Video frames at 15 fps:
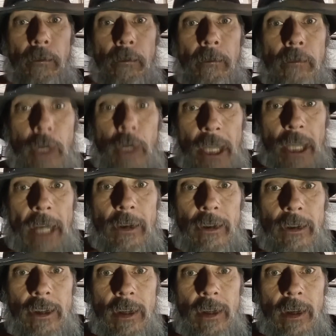
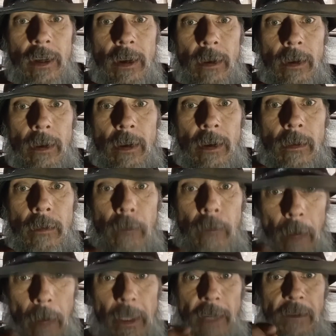pretenders,
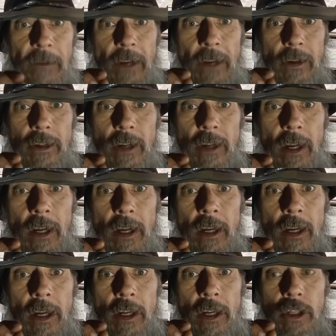public defenders.
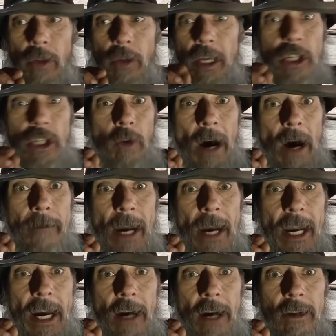So they swap my
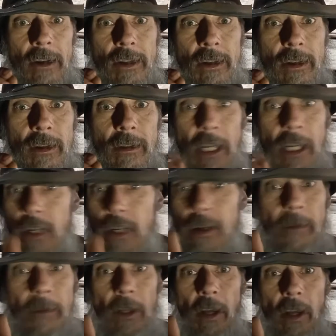house. They don't
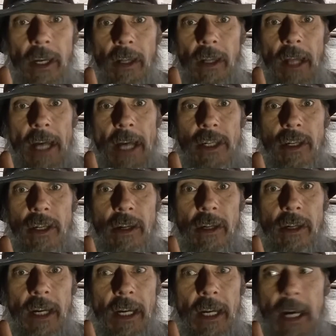even look at Elijah's
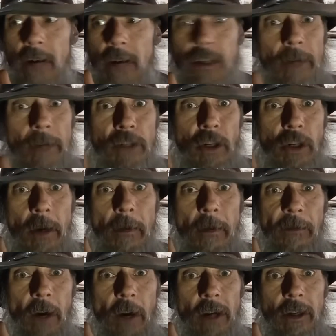180 hours. So I'm
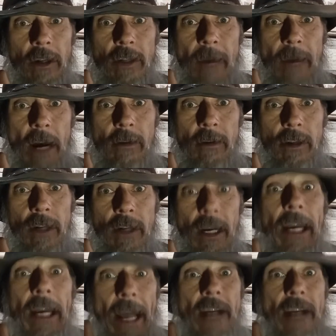screaming for hundreds of hours.
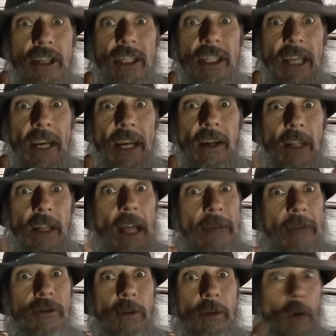And I actually say it on the
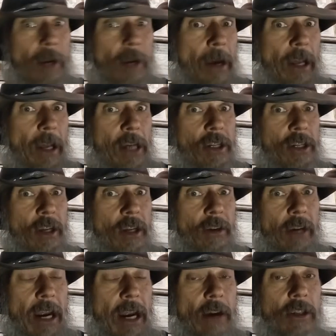live stream. What about Elijah's
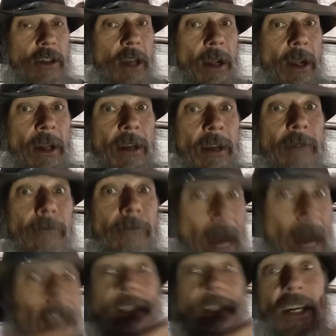180 hours?
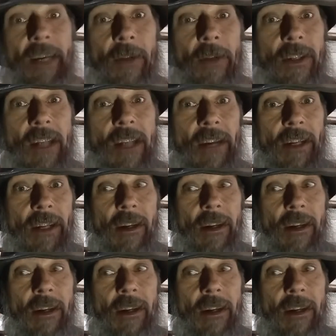My son even says it.